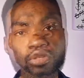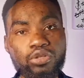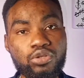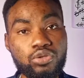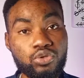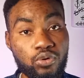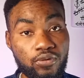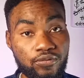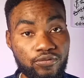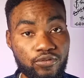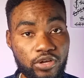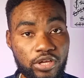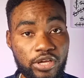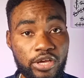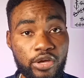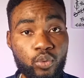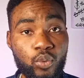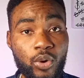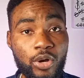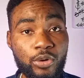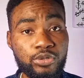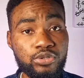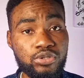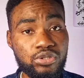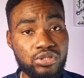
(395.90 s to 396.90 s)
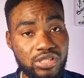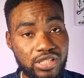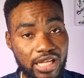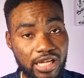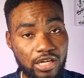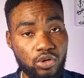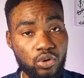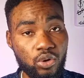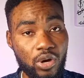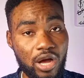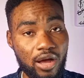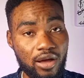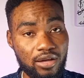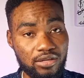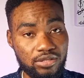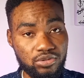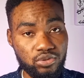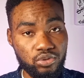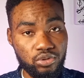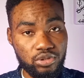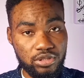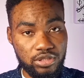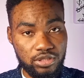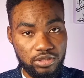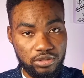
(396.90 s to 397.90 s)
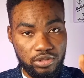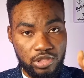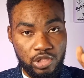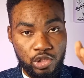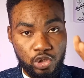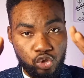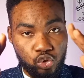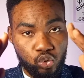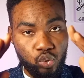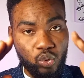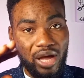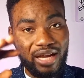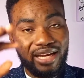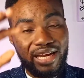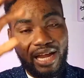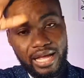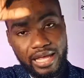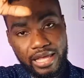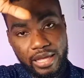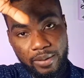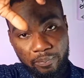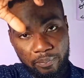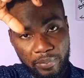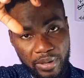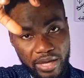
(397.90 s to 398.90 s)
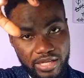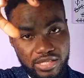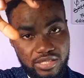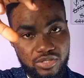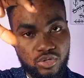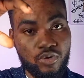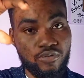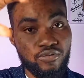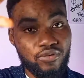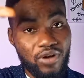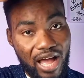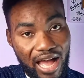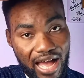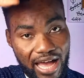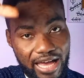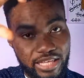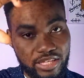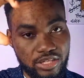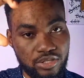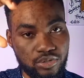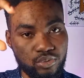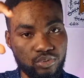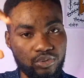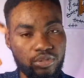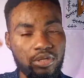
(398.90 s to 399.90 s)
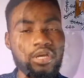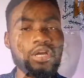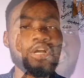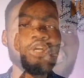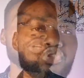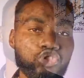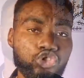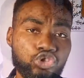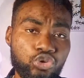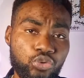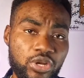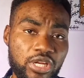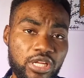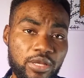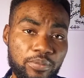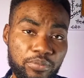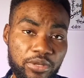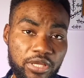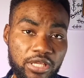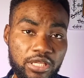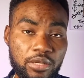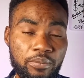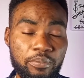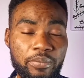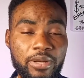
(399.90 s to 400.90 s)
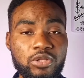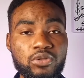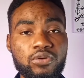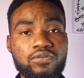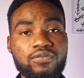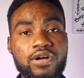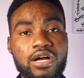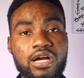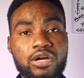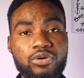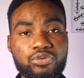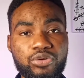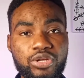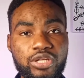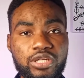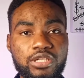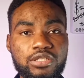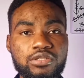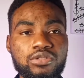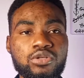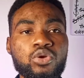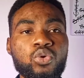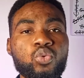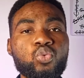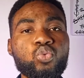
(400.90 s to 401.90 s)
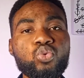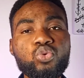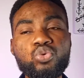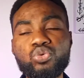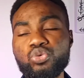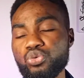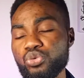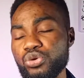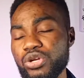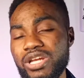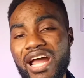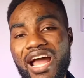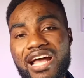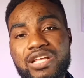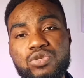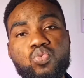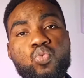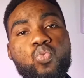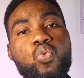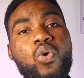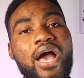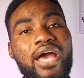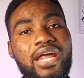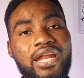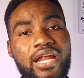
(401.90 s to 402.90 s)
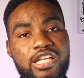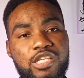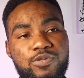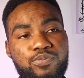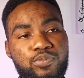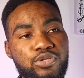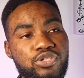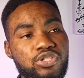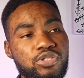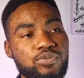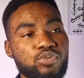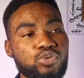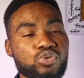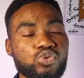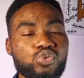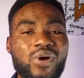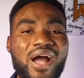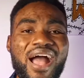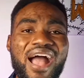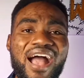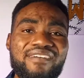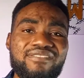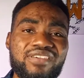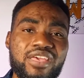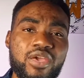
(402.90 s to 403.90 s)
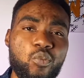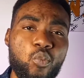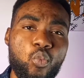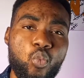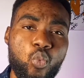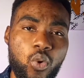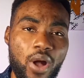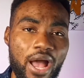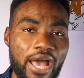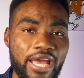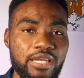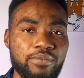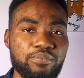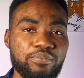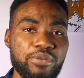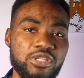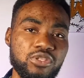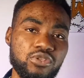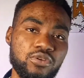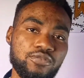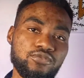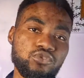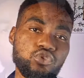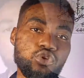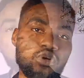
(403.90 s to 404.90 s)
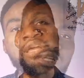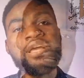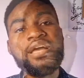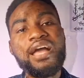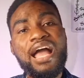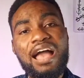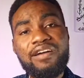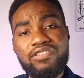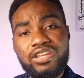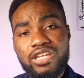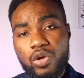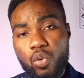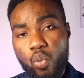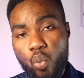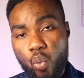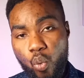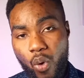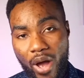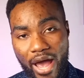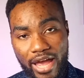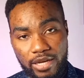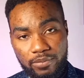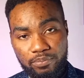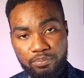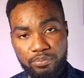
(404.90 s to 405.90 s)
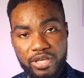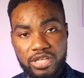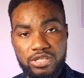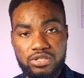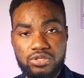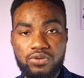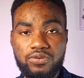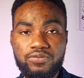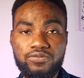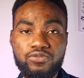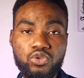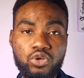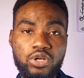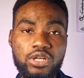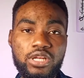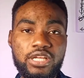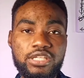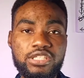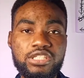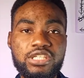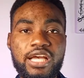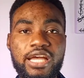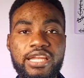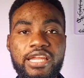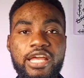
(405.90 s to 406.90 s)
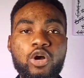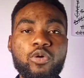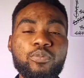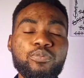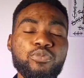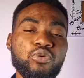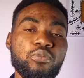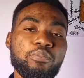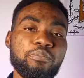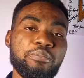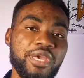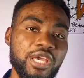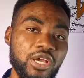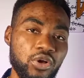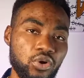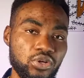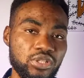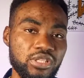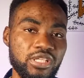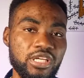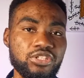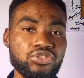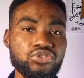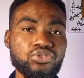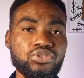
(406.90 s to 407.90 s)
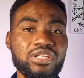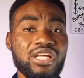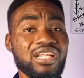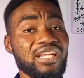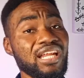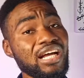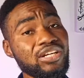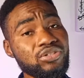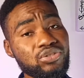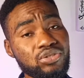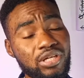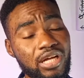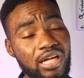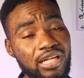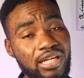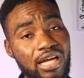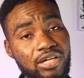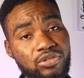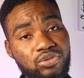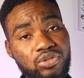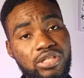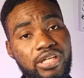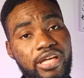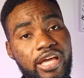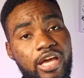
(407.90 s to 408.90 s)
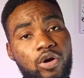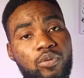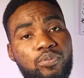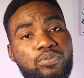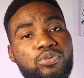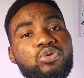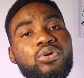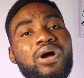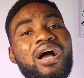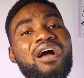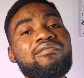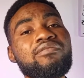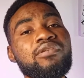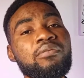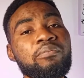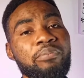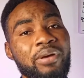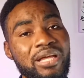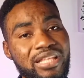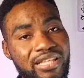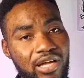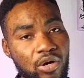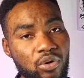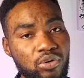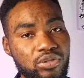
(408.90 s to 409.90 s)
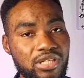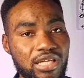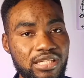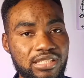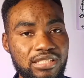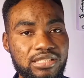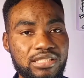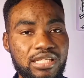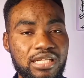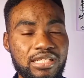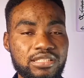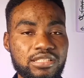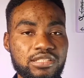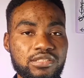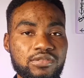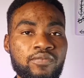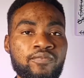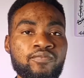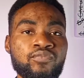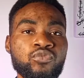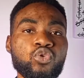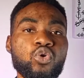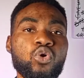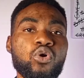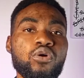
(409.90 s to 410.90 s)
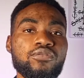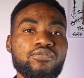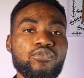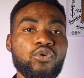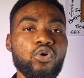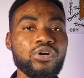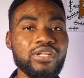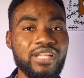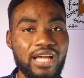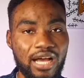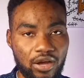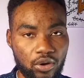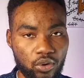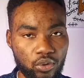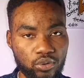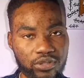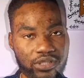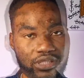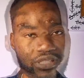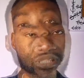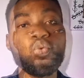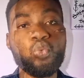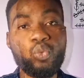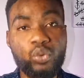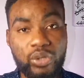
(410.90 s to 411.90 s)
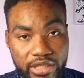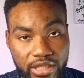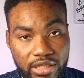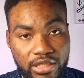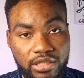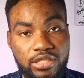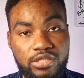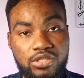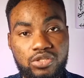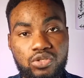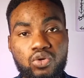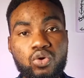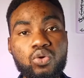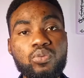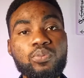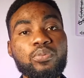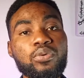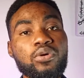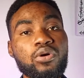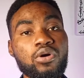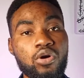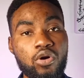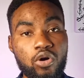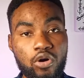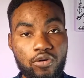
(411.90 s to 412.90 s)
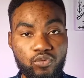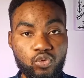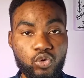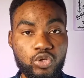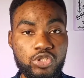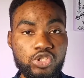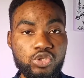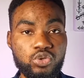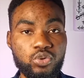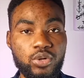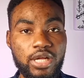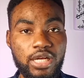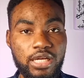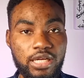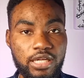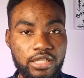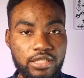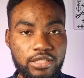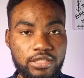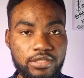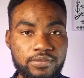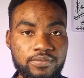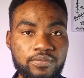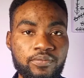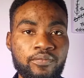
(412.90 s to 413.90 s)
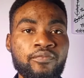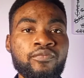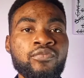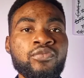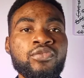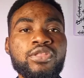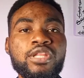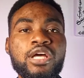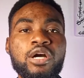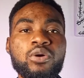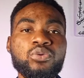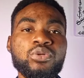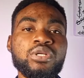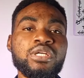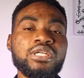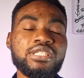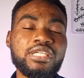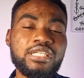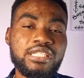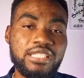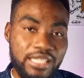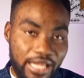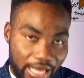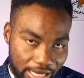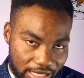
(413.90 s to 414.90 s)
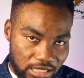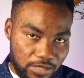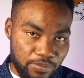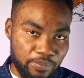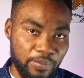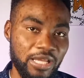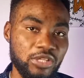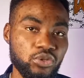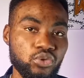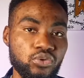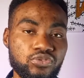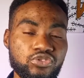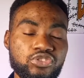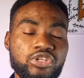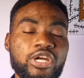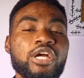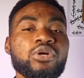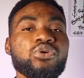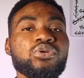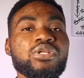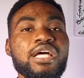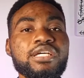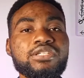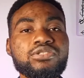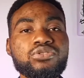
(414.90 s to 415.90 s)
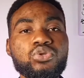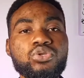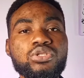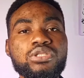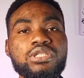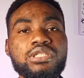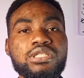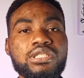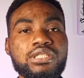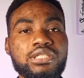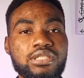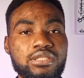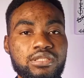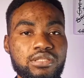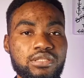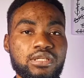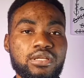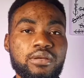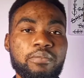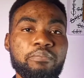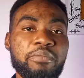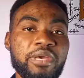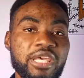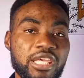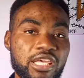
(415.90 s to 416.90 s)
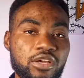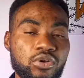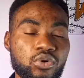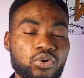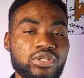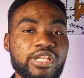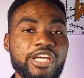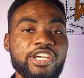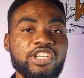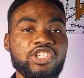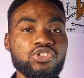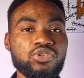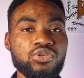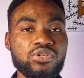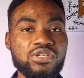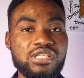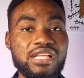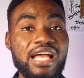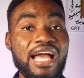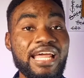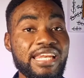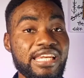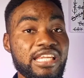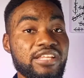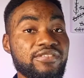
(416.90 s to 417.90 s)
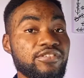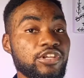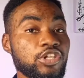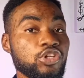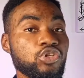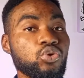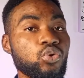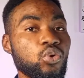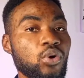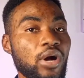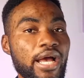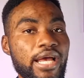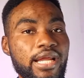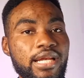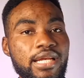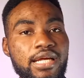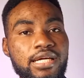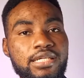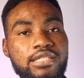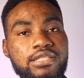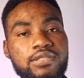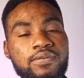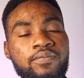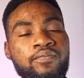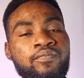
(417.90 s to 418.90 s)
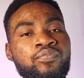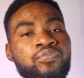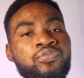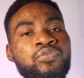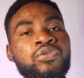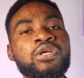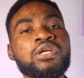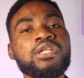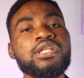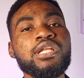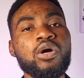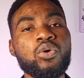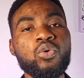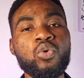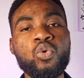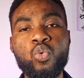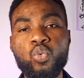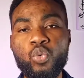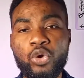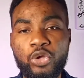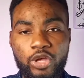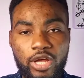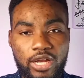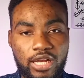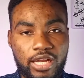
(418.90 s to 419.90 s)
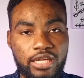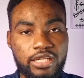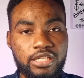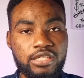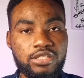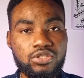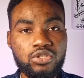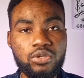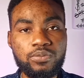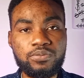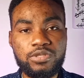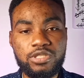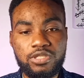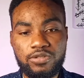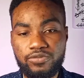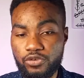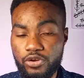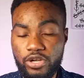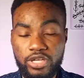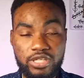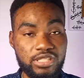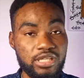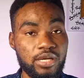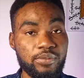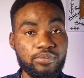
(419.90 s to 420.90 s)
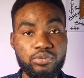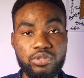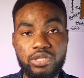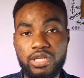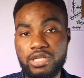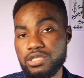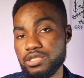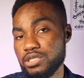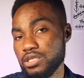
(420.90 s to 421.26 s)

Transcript: Don't forget, we're going to tailor our studying to an apex of high yield. So during the beginning part of our reading, we read as wide as possible to have a wide base of knowledge. Having a wide base of knowledge can help you make connection and can actually help you have a better understanding of other concepts within the scope of what you are learning. Now, the next part of triangular studying is making connections and leaving no island. Now, when you are learning something, for example, let's